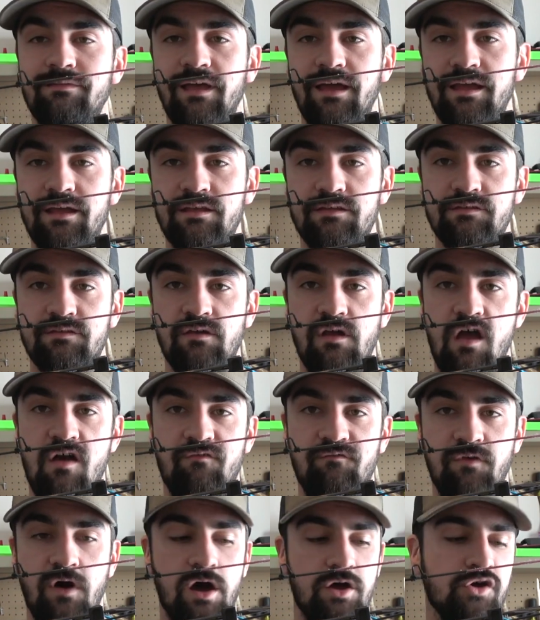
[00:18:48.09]
that is
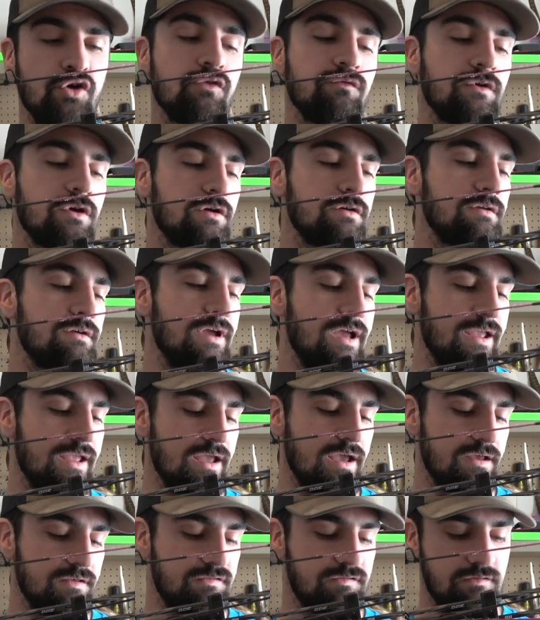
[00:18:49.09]
fought over, I
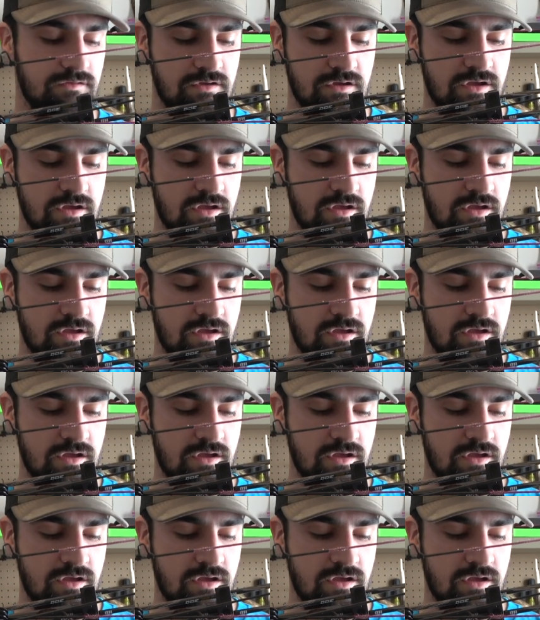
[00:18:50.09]
guess.